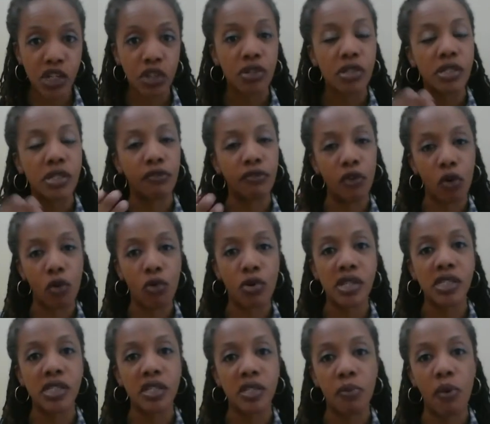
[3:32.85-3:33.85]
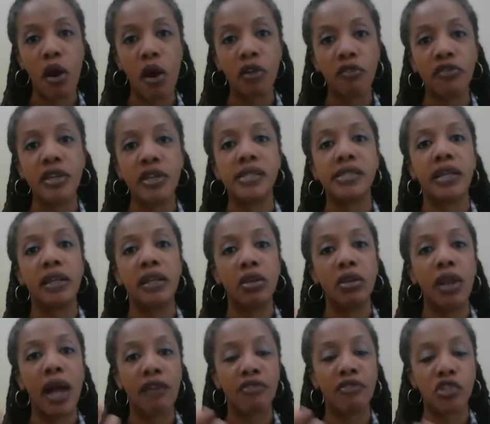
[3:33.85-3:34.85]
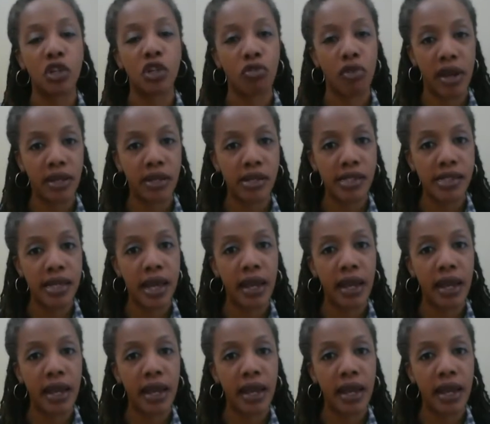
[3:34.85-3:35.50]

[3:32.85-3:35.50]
because of course, as part of this, you have to create a